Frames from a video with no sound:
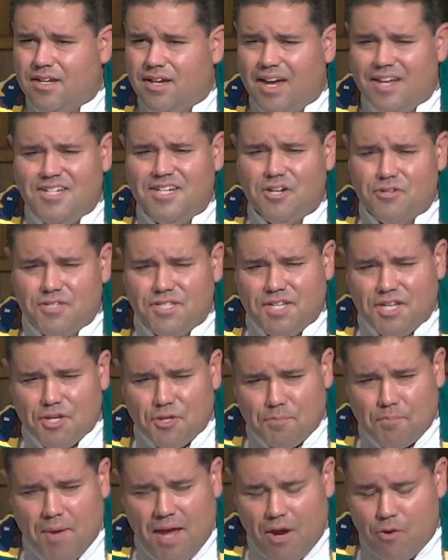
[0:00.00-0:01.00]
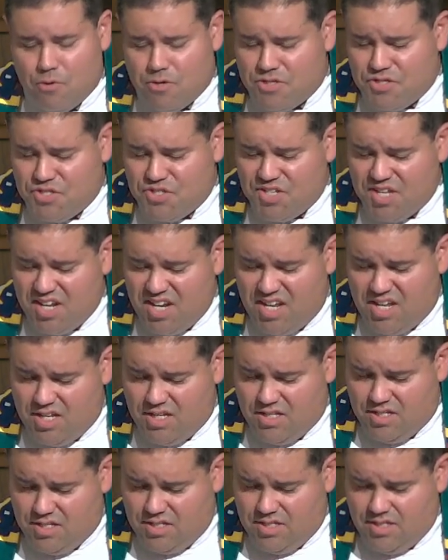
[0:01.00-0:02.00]
I dare say could power
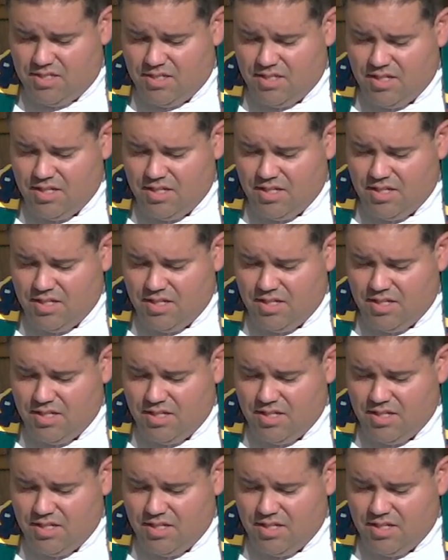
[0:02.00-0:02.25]
cities.